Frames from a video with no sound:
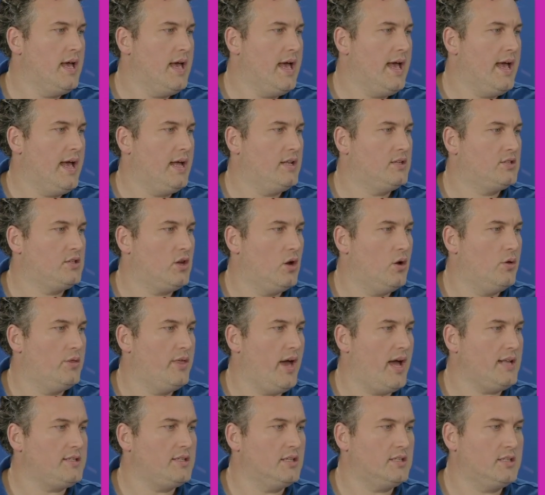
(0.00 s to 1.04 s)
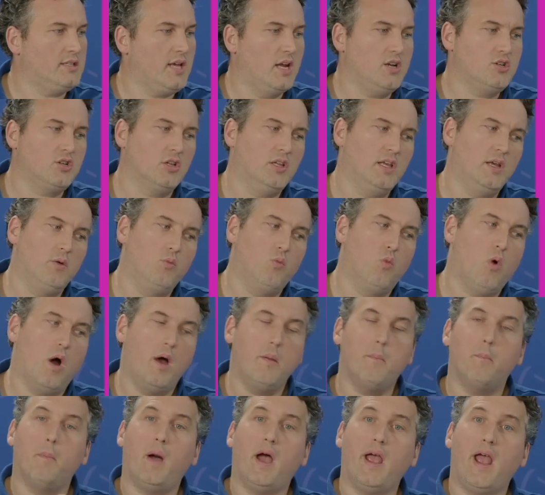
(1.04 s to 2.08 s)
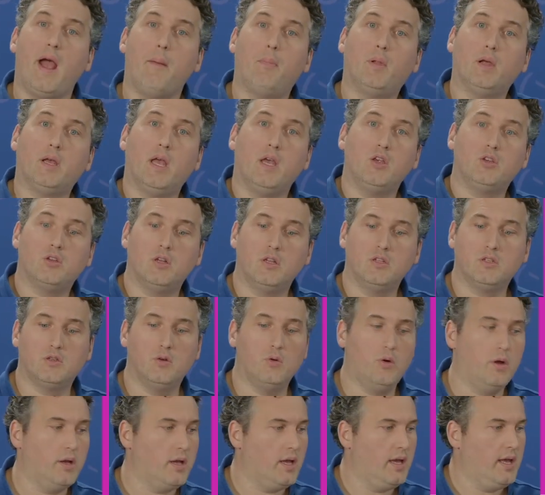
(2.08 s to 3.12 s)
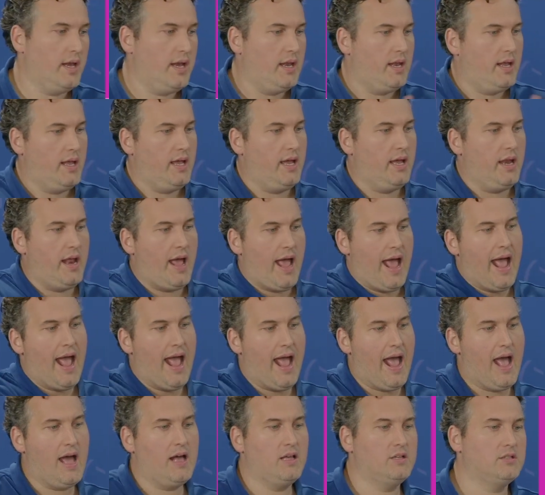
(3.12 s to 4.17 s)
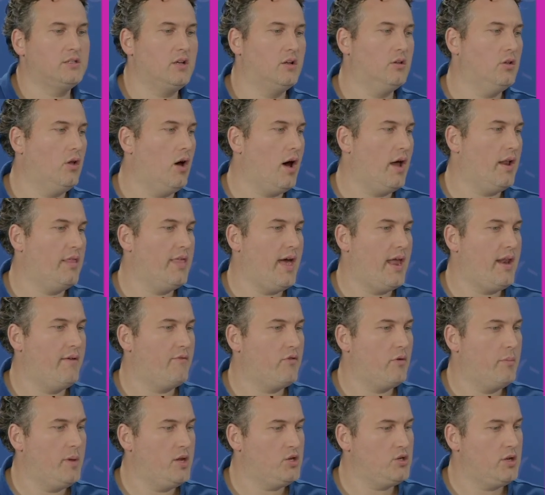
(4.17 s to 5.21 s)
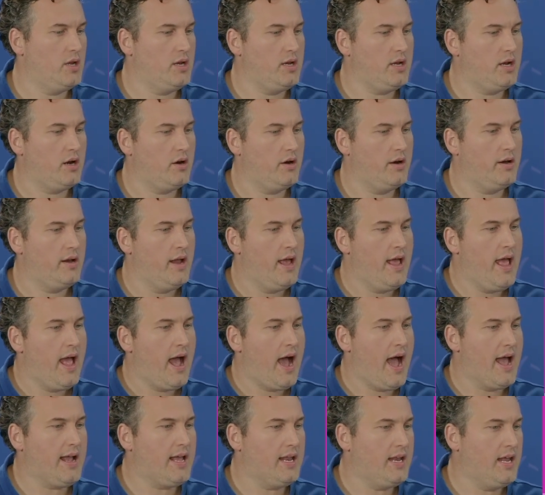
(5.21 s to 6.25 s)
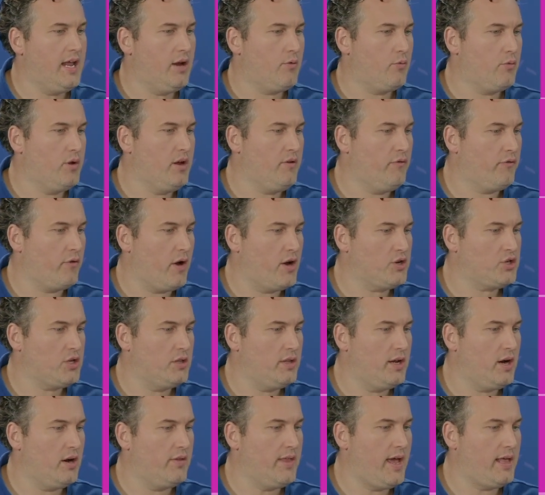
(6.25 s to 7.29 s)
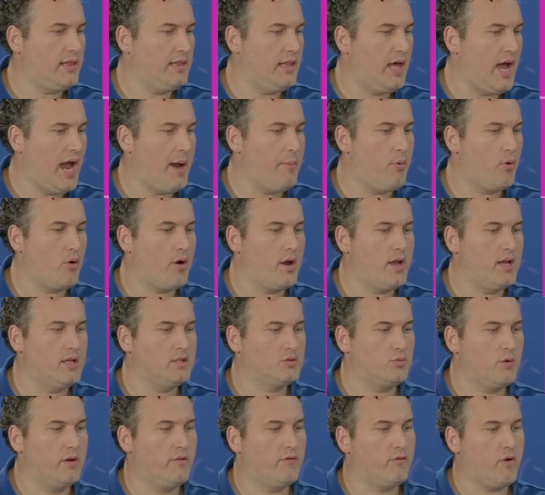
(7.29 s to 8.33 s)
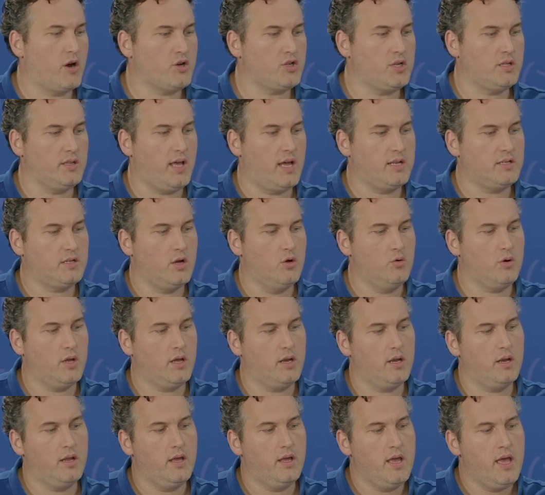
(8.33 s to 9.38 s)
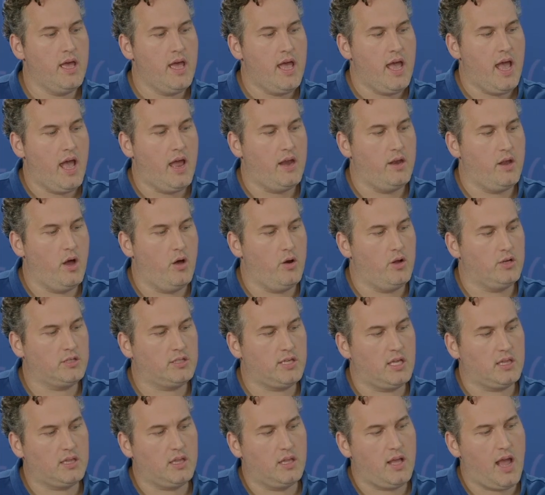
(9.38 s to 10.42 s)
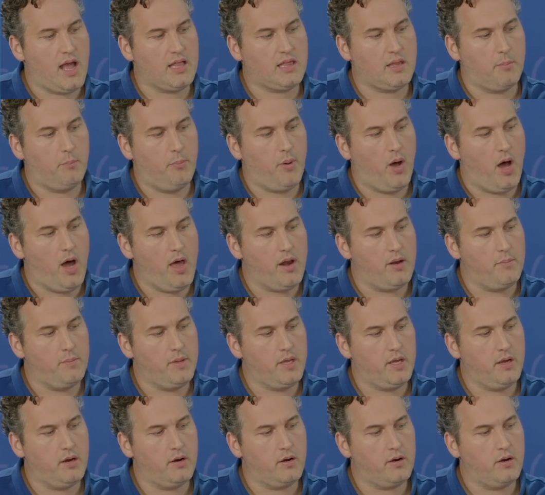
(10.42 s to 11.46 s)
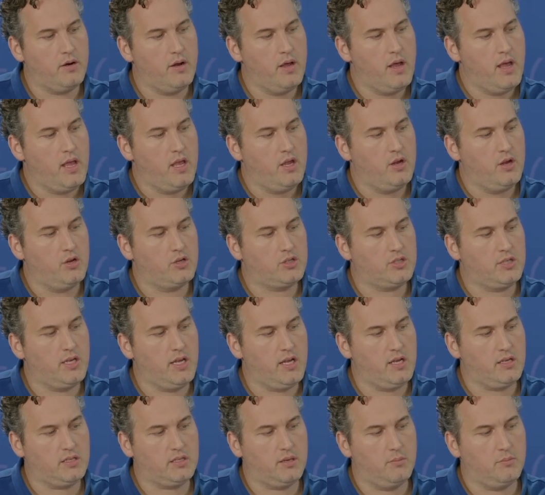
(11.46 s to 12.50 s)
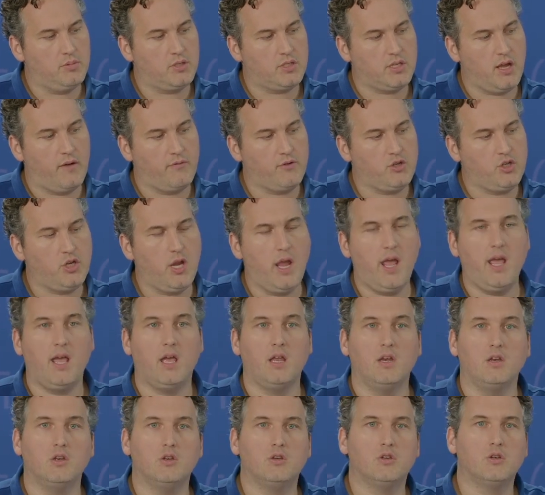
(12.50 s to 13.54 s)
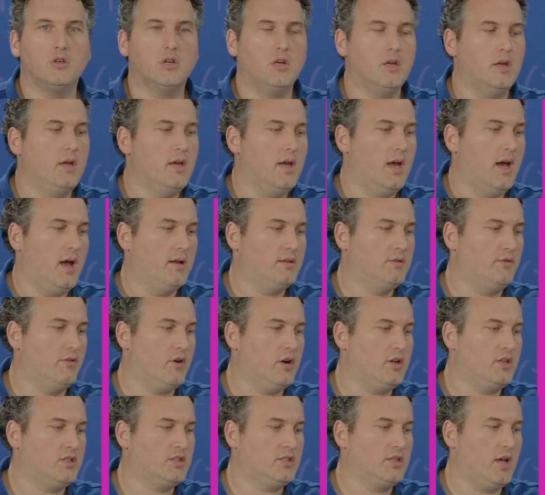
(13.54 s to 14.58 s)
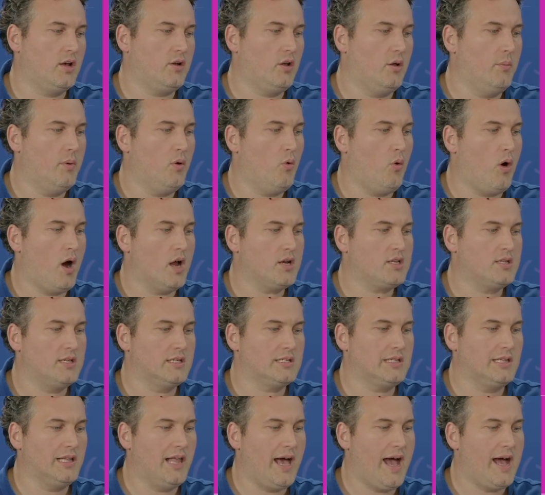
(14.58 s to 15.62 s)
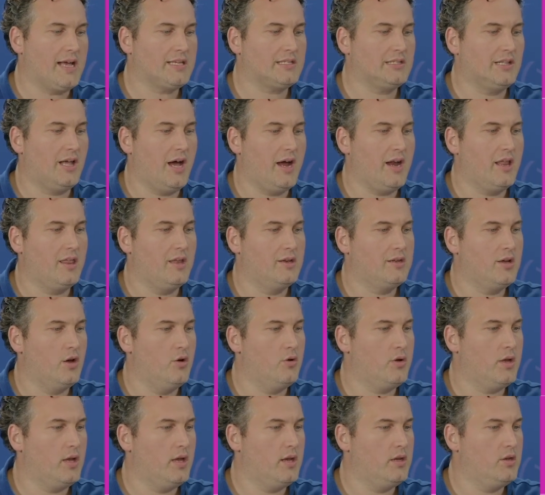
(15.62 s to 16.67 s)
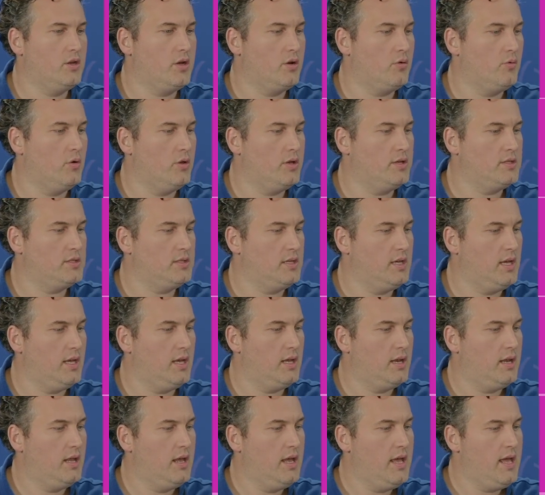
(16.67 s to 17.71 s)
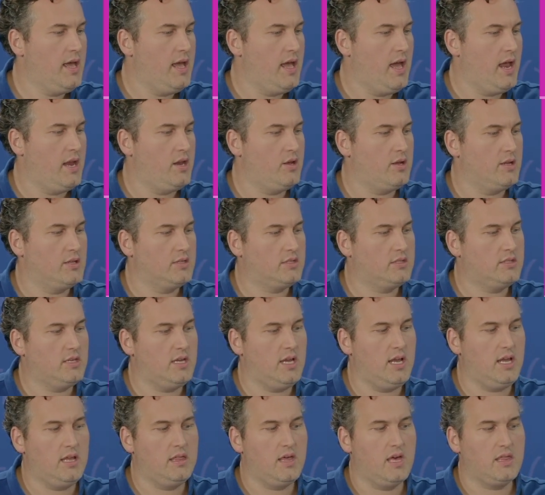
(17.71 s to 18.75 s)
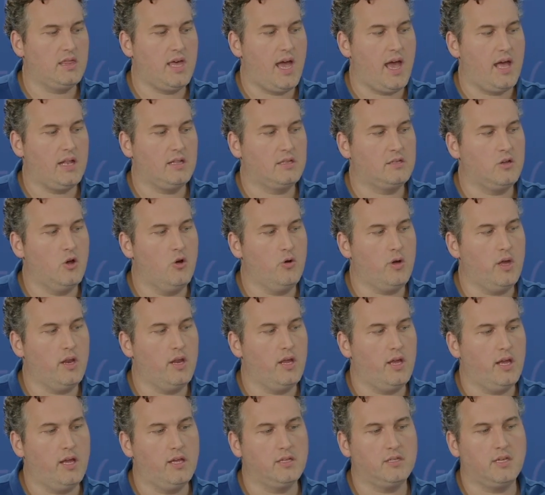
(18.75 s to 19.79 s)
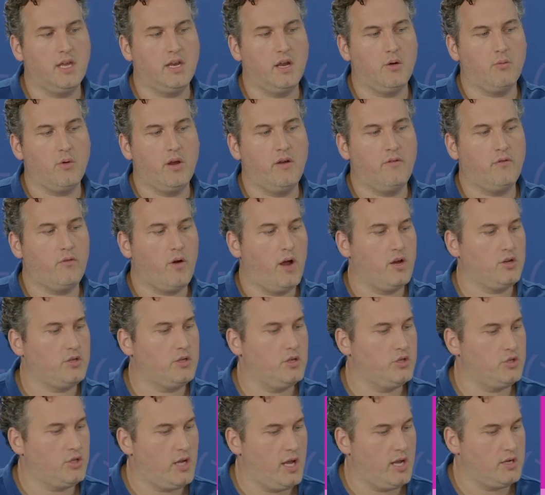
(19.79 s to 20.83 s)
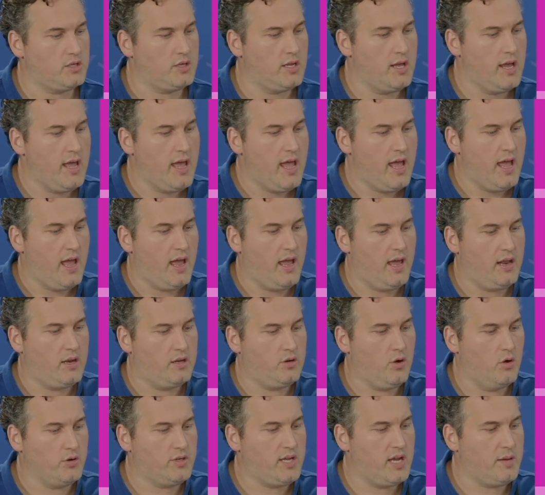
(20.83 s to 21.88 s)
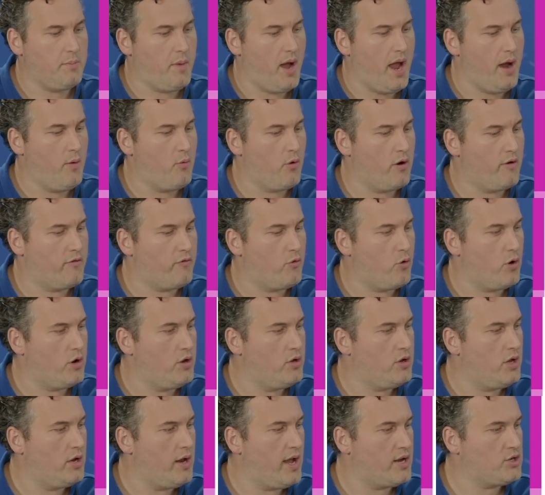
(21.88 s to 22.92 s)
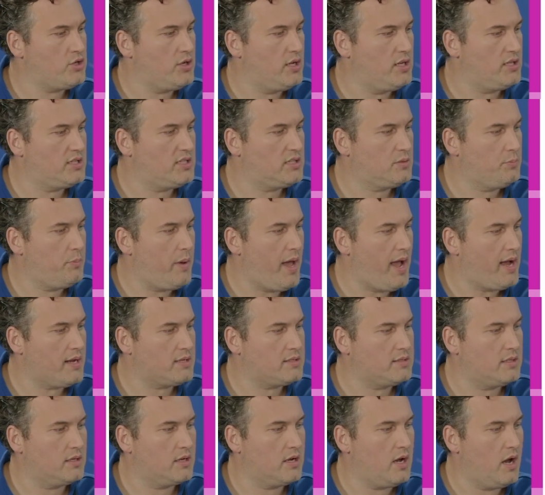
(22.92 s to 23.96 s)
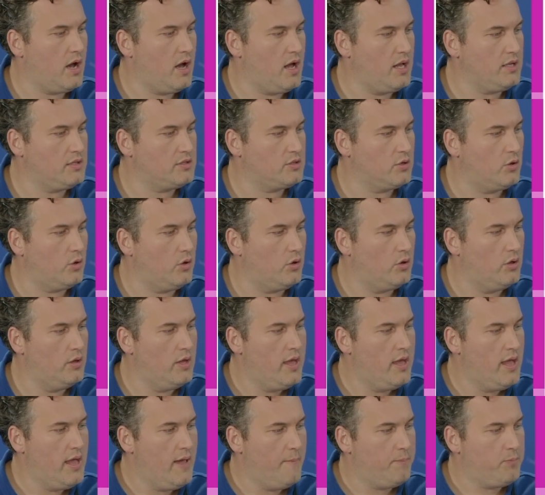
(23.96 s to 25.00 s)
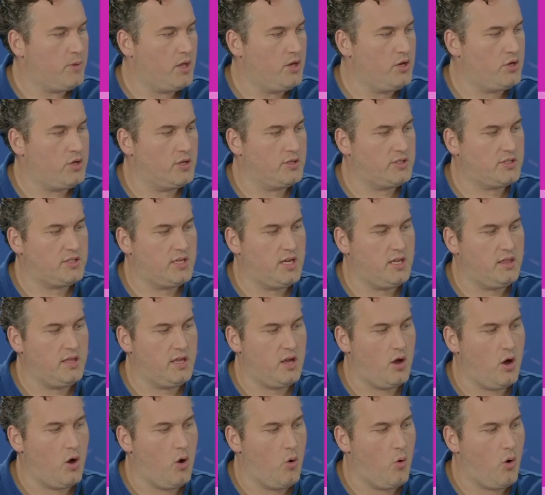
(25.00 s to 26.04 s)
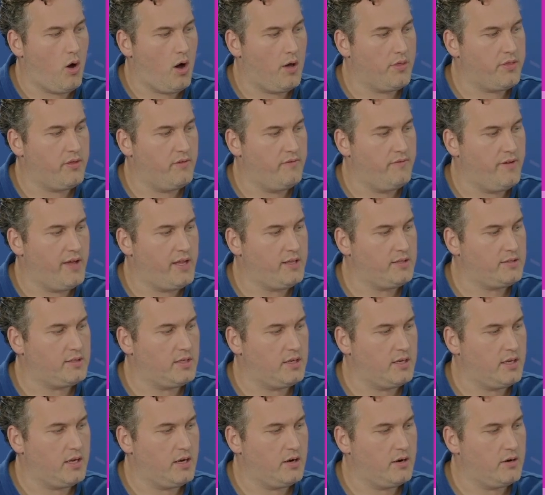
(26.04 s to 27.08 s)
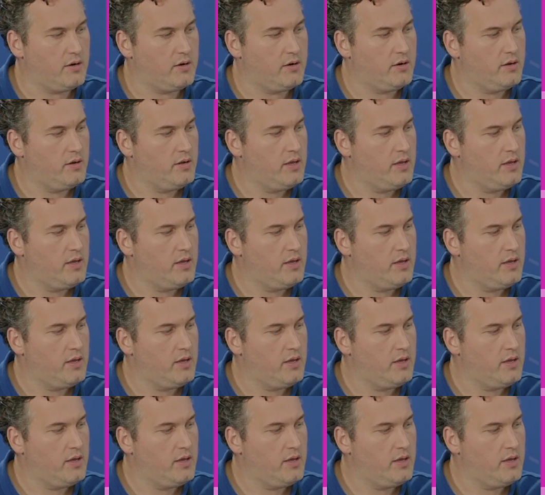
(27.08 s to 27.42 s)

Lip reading: And so that's essentially what my application is doing. It has a lot of that information in here. And I can hit refresh in there, and that library is refreshing that token. And notice that at the bottom here, you're seeing some stuff change. It's very subtle, but watch this last line of the token. You can really see it. And you can see that that token is getting refreshed and changed. And don't take my word for it. You can actually inspect the console, and you can see the OAuth events in here.